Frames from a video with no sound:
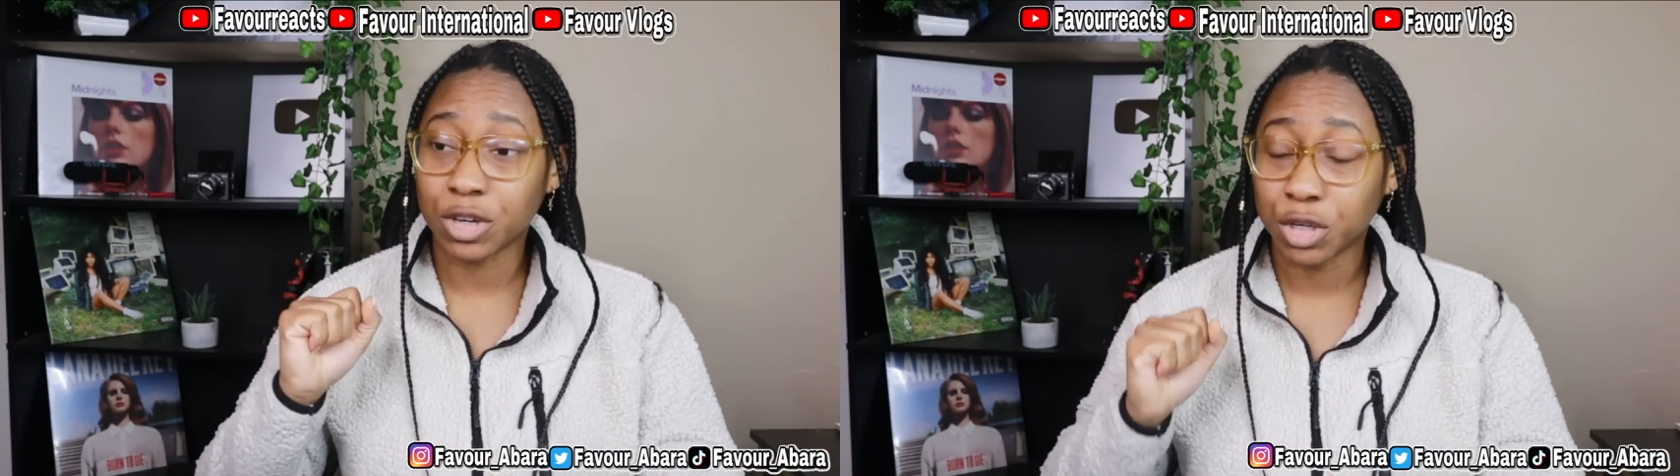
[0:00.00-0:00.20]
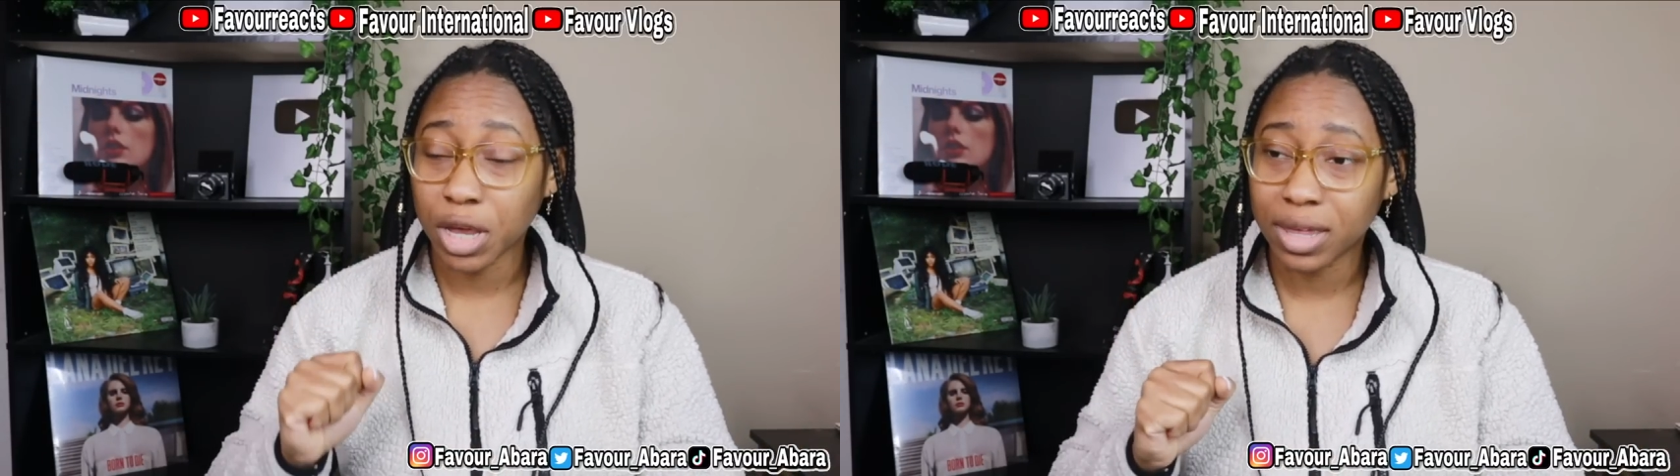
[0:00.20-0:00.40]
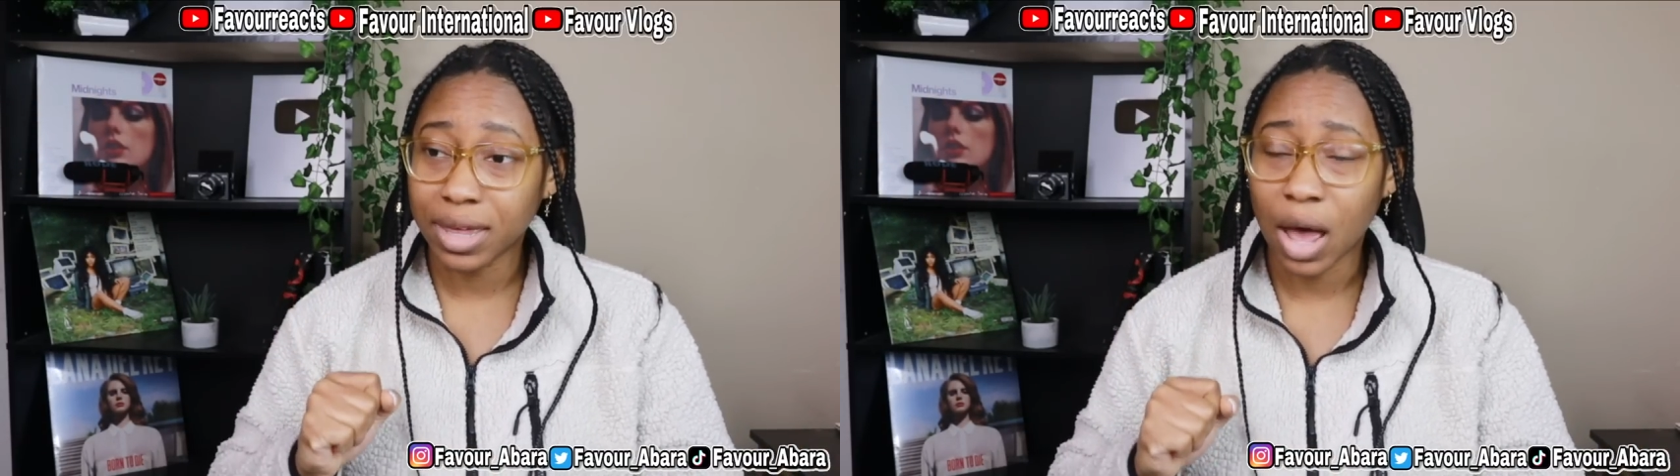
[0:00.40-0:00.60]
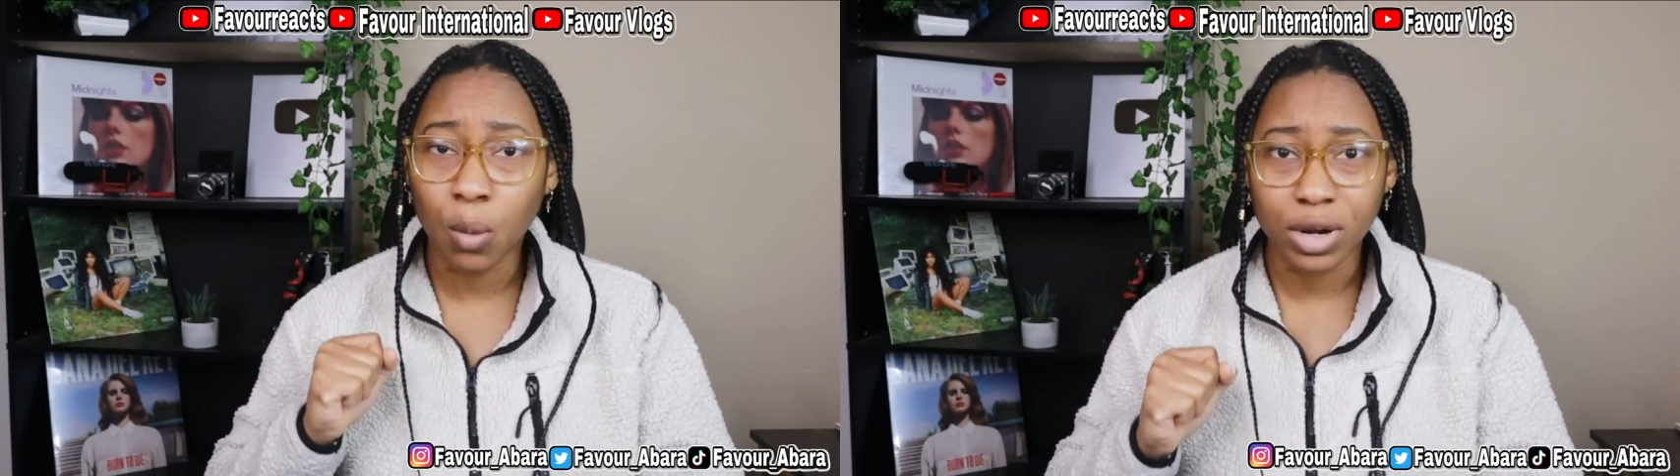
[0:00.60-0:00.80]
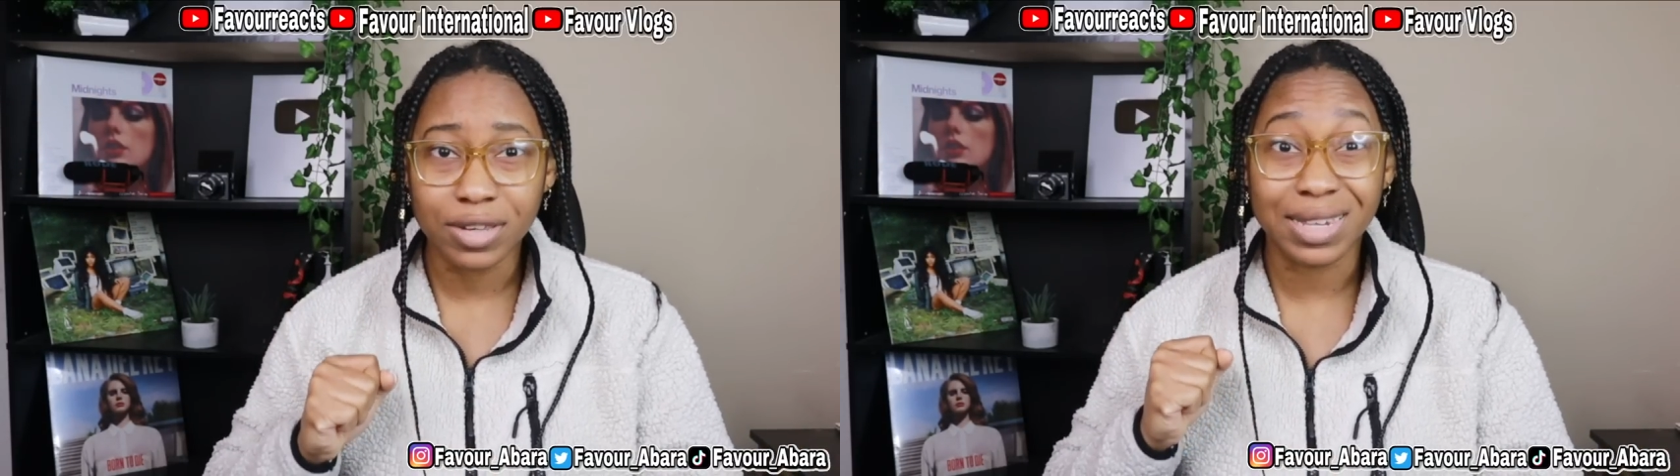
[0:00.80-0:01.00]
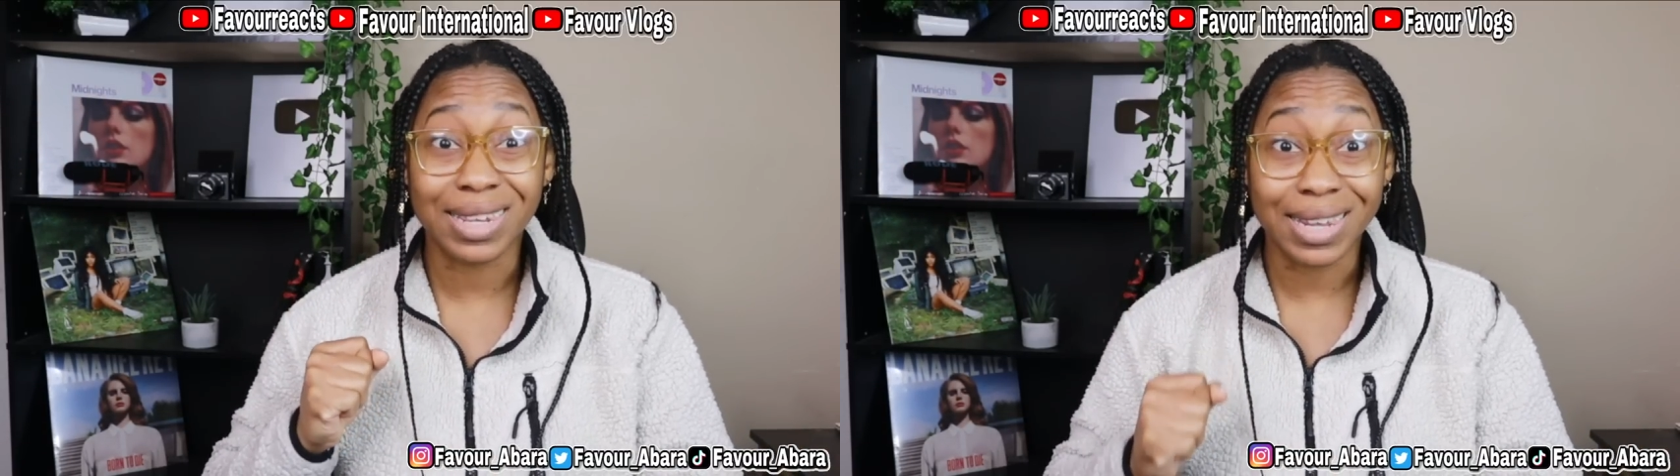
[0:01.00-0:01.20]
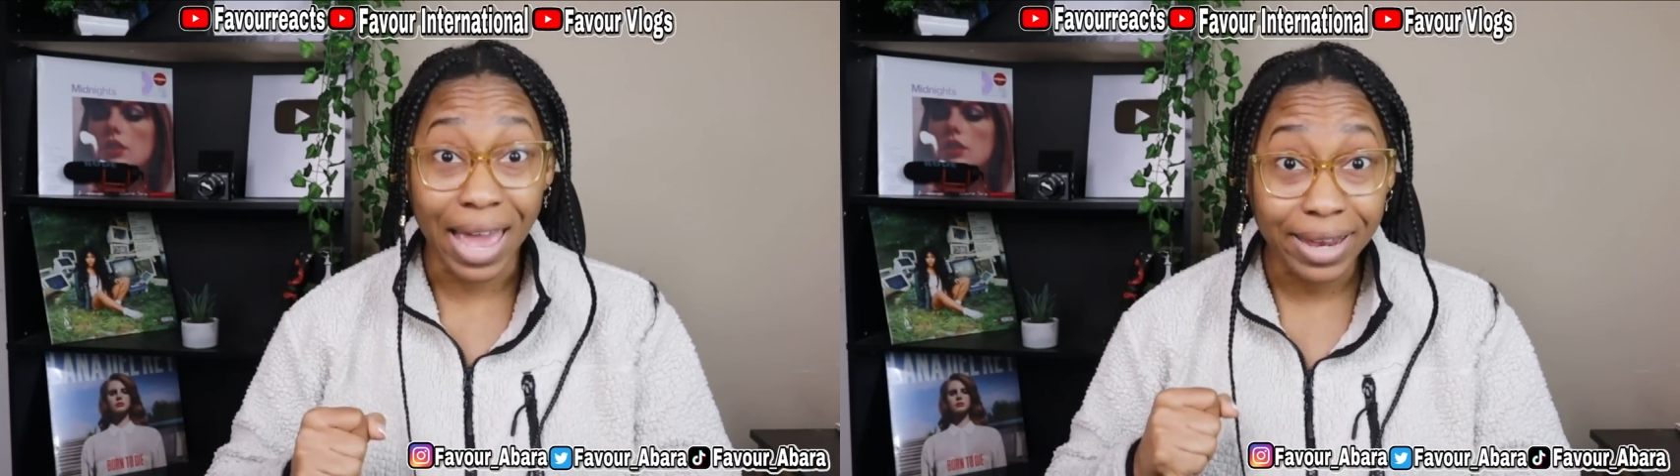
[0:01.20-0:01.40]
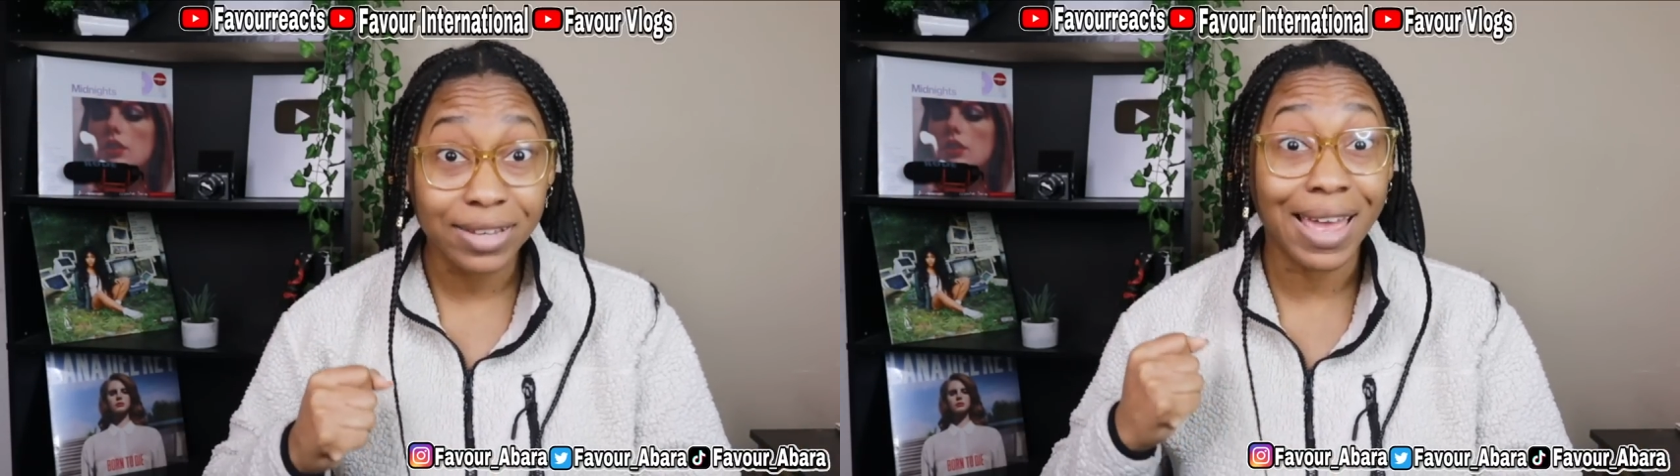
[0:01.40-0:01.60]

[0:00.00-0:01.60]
checking out what it's like to